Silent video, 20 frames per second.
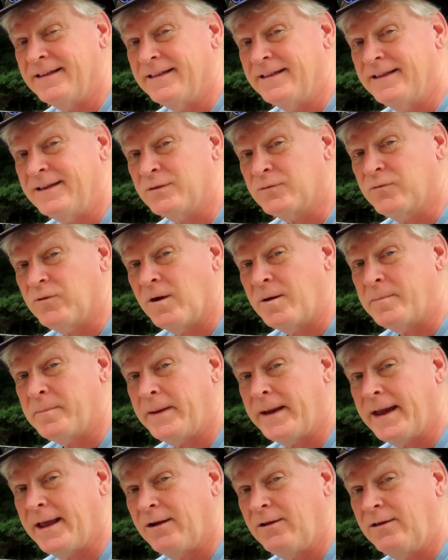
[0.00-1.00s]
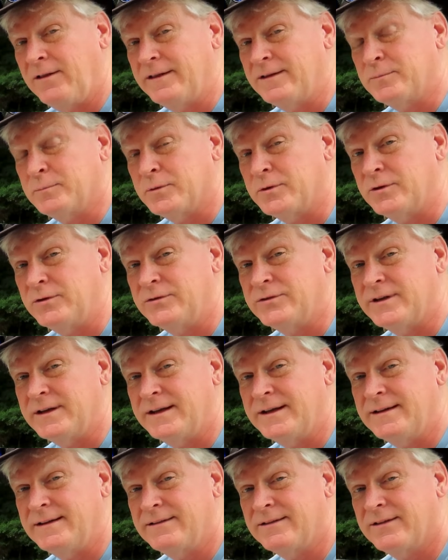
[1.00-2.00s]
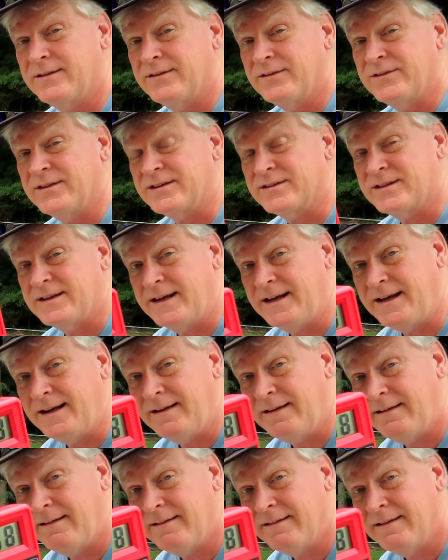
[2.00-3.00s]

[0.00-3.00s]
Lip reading: this front panel is producing 16,